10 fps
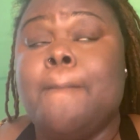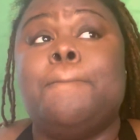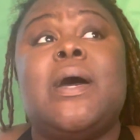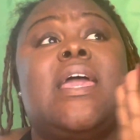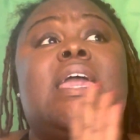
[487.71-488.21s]

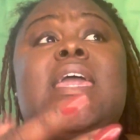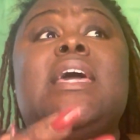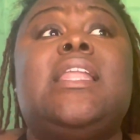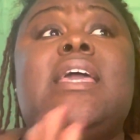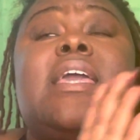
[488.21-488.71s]
But
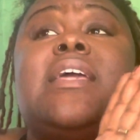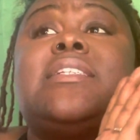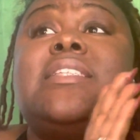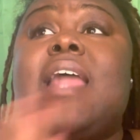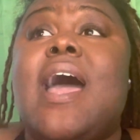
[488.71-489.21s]
healing
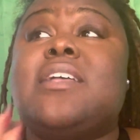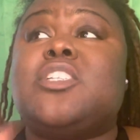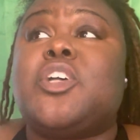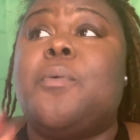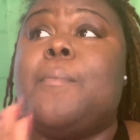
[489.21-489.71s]
is not
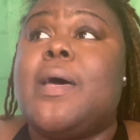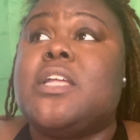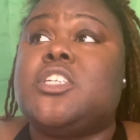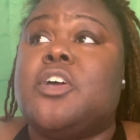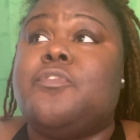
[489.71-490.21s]
so
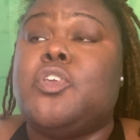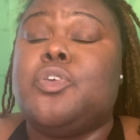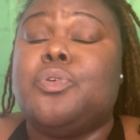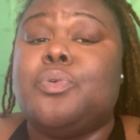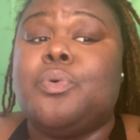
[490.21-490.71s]
much of
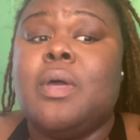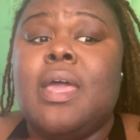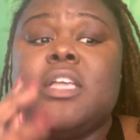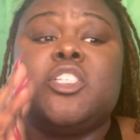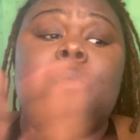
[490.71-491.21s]
you.
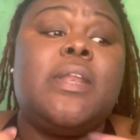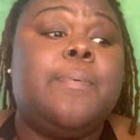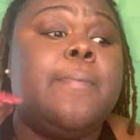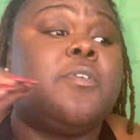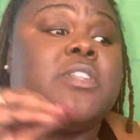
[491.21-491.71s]
So many
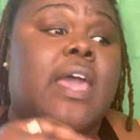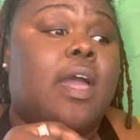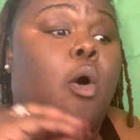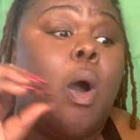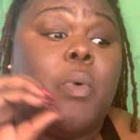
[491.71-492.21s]
people say,
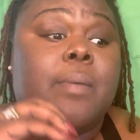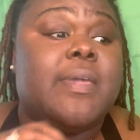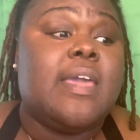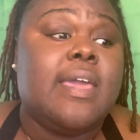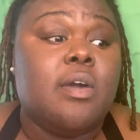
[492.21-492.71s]
oh, I want to
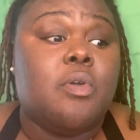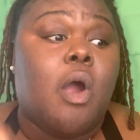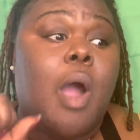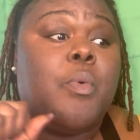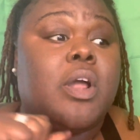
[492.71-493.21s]
be healed, or
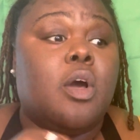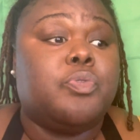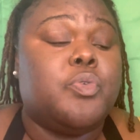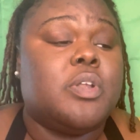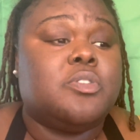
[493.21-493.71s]
I want to
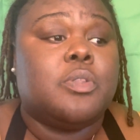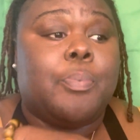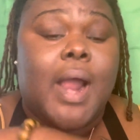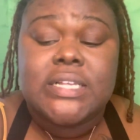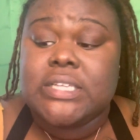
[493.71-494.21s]
go through the
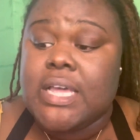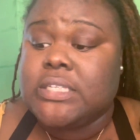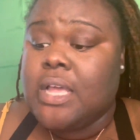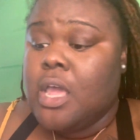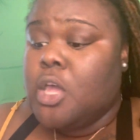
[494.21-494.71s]
process.